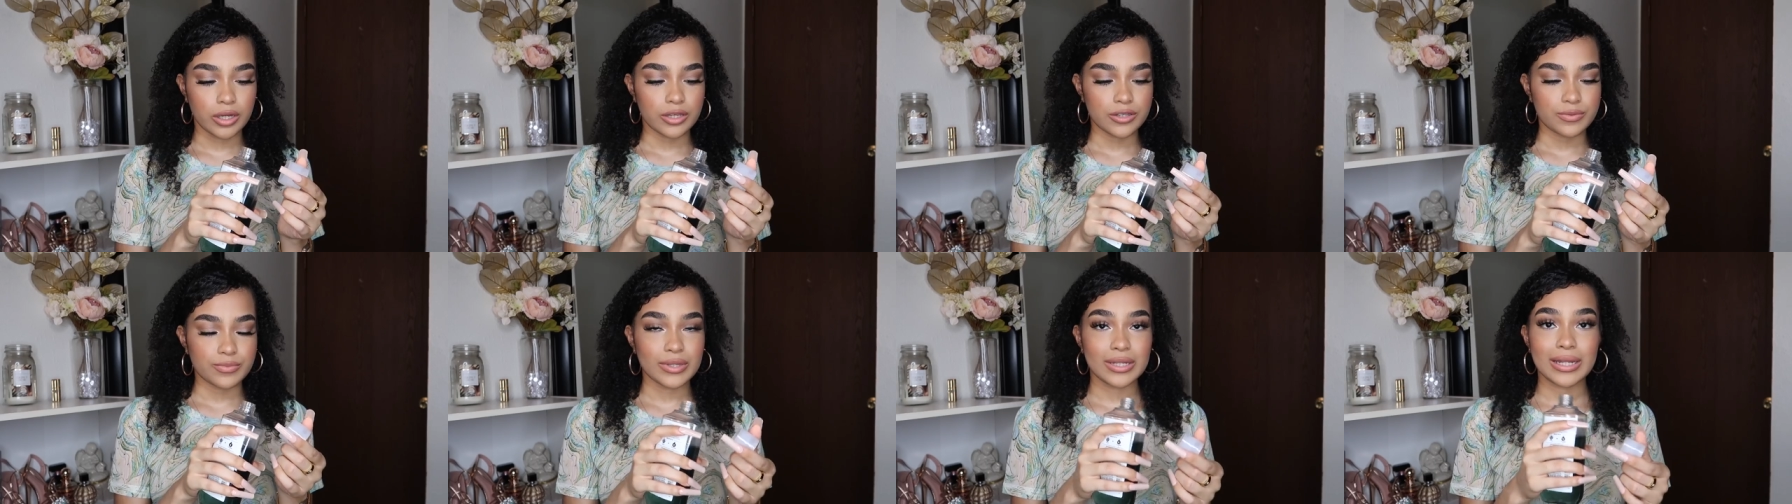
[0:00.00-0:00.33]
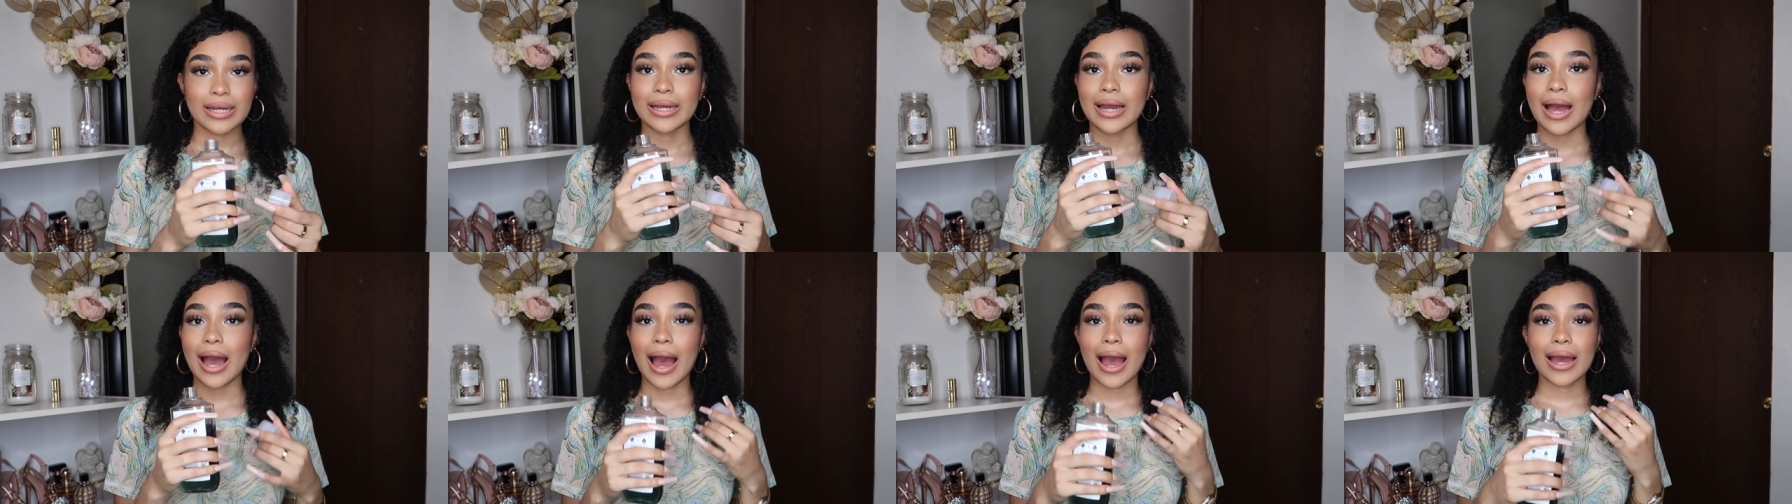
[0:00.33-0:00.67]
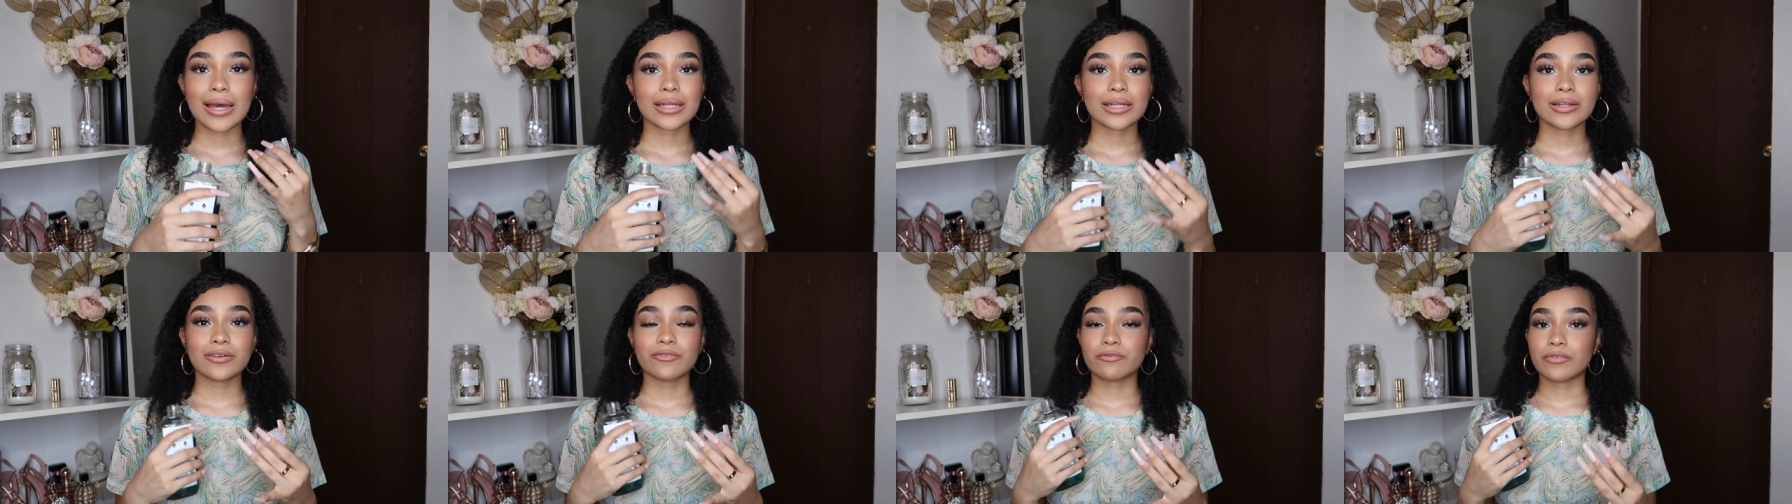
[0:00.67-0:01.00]
gives me like
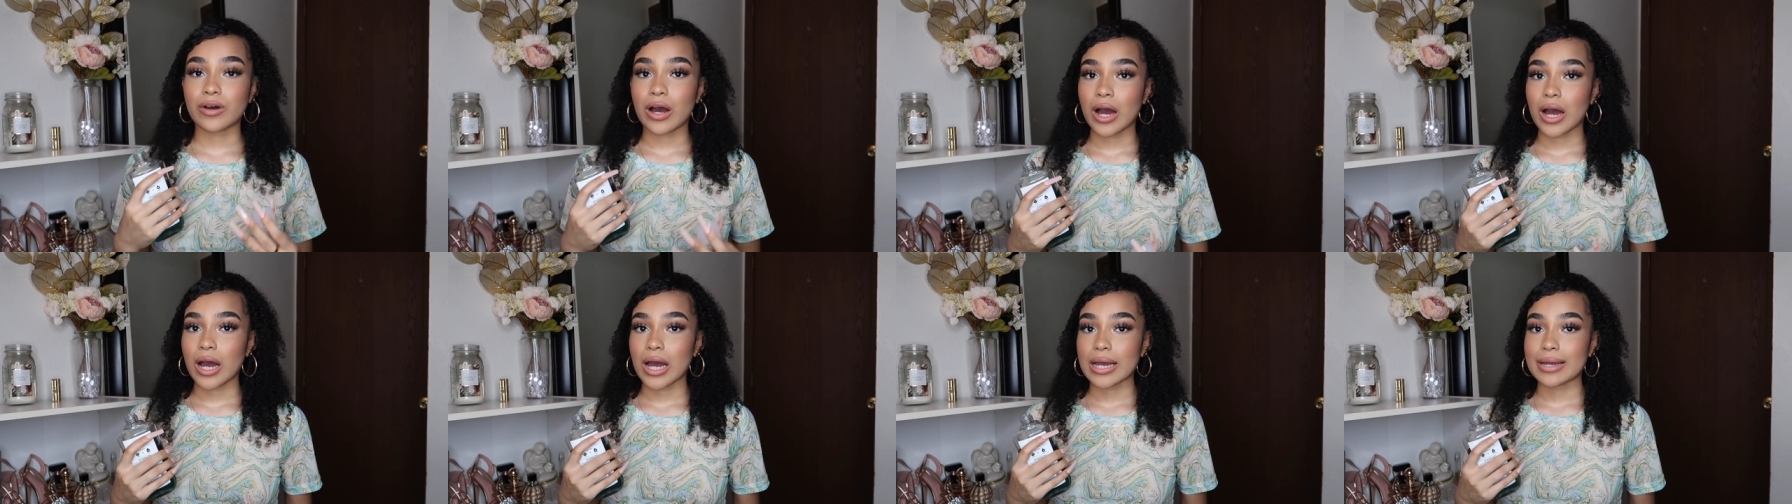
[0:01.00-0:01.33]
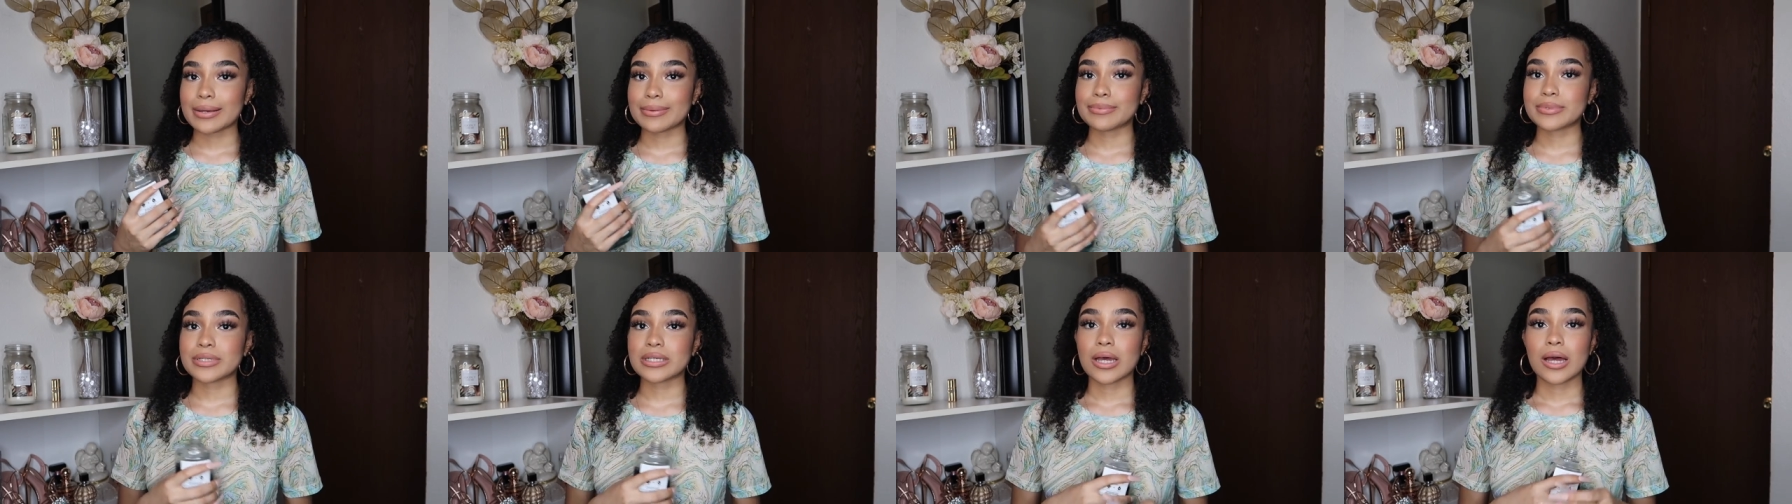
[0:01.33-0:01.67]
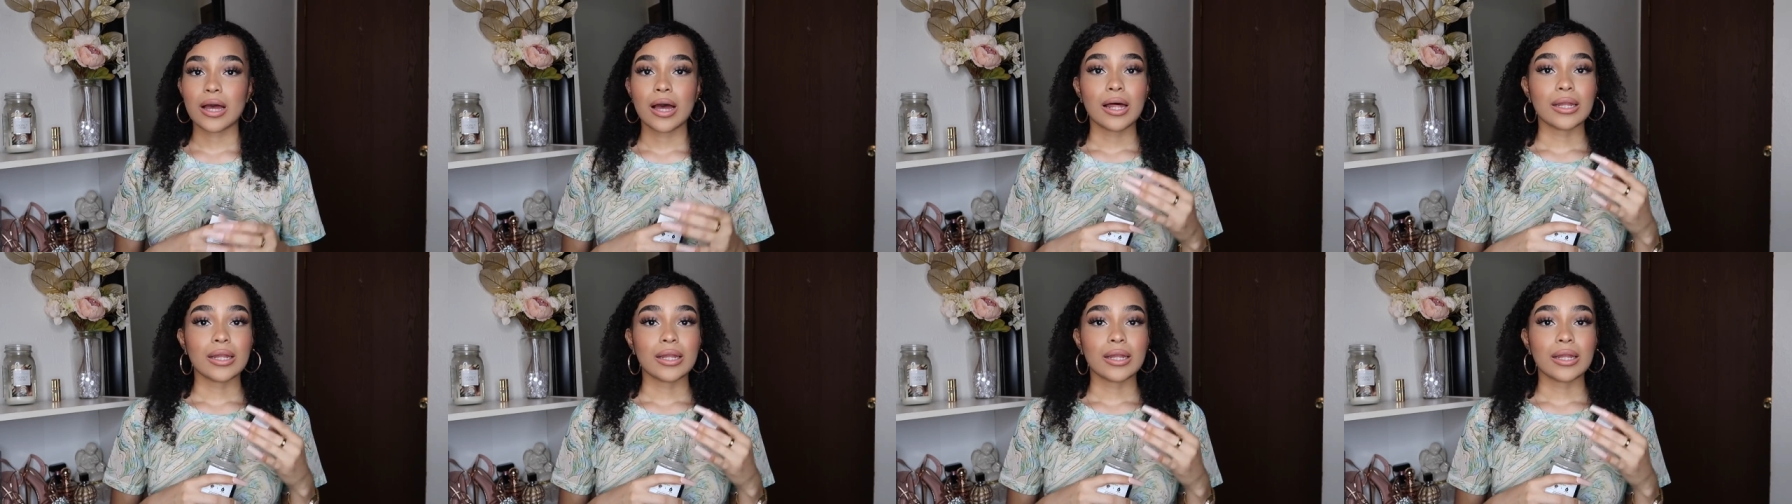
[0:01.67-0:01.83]
island vibes,